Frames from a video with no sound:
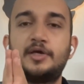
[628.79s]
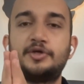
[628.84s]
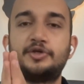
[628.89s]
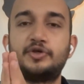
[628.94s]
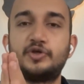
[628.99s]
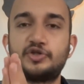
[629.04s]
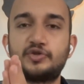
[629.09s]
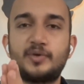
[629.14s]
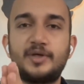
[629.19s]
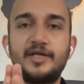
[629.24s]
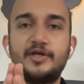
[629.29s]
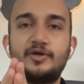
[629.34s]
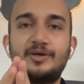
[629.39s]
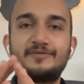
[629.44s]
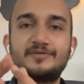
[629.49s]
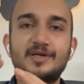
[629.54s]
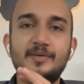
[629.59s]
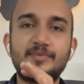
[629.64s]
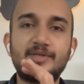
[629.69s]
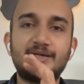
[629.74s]
Usually you
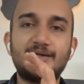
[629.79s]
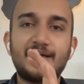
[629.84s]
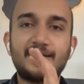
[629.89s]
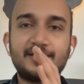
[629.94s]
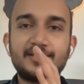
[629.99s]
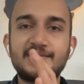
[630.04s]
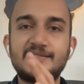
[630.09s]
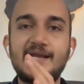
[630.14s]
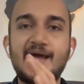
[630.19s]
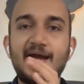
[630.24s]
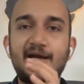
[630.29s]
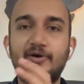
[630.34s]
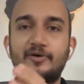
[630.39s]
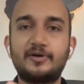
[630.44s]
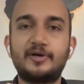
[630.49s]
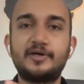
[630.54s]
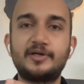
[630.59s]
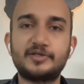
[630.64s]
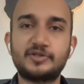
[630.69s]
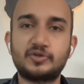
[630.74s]
have something like a Slack
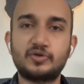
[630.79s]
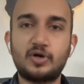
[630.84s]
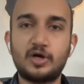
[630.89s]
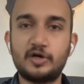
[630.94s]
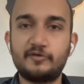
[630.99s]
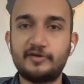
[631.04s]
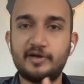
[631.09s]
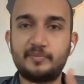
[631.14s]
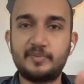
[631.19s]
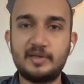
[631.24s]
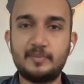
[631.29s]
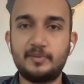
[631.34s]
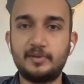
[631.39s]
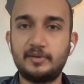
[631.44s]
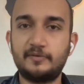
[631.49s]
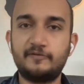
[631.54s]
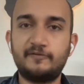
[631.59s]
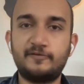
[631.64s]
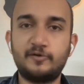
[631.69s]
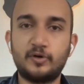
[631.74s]
or a Discord where
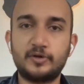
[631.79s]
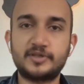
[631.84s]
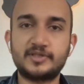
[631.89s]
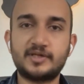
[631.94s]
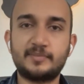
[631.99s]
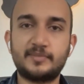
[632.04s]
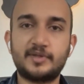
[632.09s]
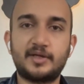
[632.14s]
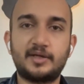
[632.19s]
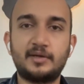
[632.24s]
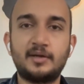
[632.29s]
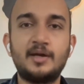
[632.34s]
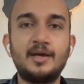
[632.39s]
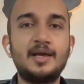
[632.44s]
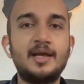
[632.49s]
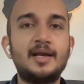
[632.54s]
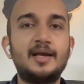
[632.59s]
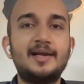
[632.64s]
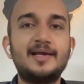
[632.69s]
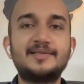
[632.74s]
people float something.
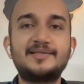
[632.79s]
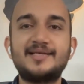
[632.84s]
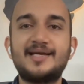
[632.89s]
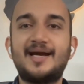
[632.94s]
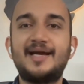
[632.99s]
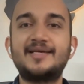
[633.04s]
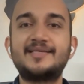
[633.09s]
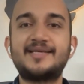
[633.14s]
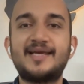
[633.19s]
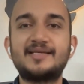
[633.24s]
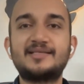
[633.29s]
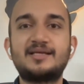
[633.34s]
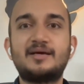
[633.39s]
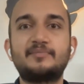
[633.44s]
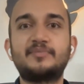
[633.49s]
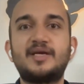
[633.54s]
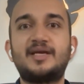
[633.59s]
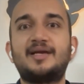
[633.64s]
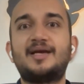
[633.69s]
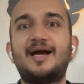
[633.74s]
Let's say I say
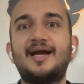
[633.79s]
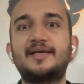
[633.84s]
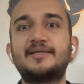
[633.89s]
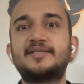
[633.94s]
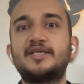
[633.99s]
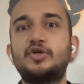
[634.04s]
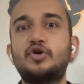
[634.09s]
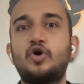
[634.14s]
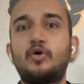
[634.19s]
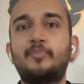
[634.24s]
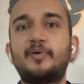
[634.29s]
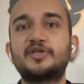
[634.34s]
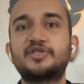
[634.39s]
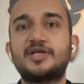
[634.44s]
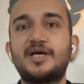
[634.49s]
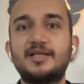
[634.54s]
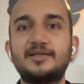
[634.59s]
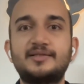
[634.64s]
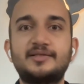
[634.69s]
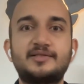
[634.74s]
something, I see, oh,
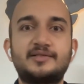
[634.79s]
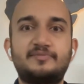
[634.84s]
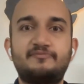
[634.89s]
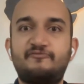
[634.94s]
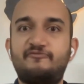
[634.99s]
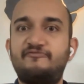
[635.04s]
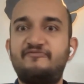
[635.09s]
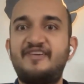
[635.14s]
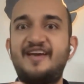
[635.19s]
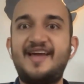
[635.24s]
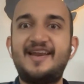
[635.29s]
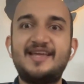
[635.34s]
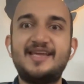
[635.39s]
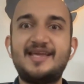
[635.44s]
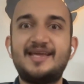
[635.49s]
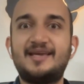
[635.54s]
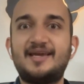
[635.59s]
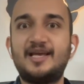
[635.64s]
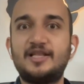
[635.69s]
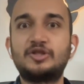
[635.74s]
Prashant is
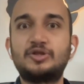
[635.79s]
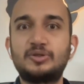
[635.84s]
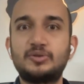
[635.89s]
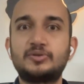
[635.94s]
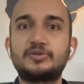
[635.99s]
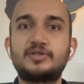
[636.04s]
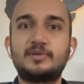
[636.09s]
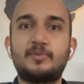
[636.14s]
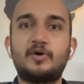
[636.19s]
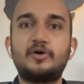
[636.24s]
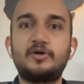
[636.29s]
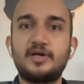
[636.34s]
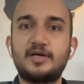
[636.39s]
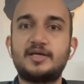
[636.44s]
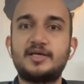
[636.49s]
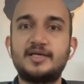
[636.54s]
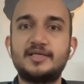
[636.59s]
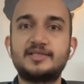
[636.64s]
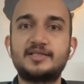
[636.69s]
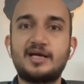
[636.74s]
very enthused about it.
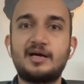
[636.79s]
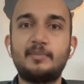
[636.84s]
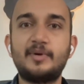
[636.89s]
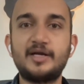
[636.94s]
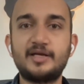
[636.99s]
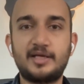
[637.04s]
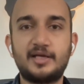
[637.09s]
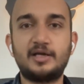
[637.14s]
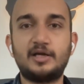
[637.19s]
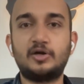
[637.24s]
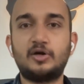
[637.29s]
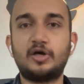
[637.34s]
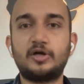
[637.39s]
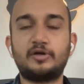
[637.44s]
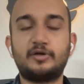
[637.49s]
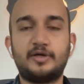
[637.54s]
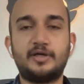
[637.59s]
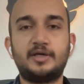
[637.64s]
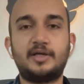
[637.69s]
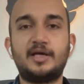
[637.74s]
He's commenting a lot
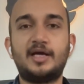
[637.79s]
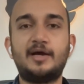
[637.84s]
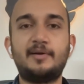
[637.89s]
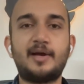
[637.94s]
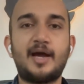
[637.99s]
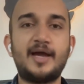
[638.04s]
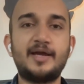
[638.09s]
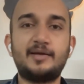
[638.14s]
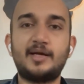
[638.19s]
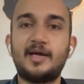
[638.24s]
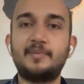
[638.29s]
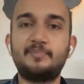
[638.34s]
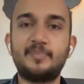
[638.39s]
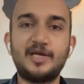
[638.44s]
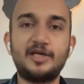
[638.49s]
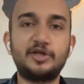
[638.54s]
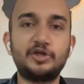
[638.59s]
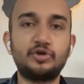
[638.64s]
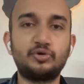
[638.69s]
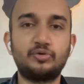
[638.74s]
on it. I
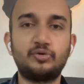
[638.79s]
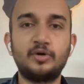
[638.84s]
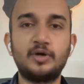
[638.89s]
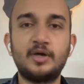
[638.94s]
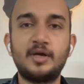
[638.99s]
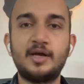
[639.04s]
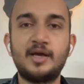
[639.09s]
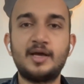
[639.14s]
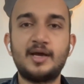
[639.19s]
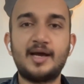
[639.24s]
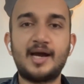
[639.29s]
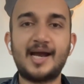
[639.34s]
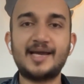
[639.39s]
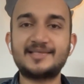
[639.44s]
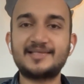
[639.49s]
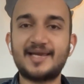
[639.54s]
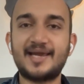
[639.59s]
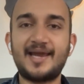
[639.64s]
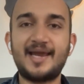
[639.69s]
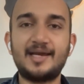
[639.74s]
ping you. I
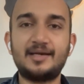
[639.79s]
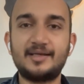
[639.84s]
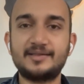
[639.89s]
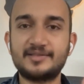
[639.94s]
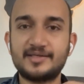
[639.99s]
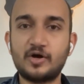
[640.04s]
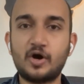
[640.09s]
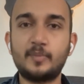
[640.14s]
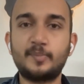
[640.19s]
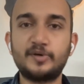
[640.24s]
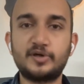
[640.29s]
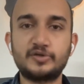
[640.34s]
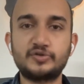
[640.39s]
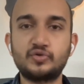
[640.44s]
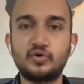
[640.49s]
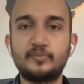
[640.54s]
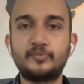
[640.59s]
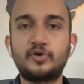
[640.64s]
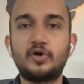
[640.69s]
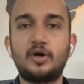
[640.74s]
say, hey, let's hop on a
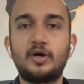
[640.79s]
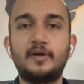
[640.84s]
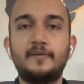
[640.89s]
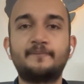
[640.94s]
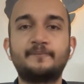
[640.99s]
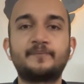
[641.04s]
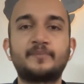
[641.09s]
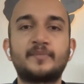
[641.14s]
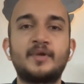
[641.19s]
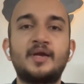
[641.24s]
Zoom call.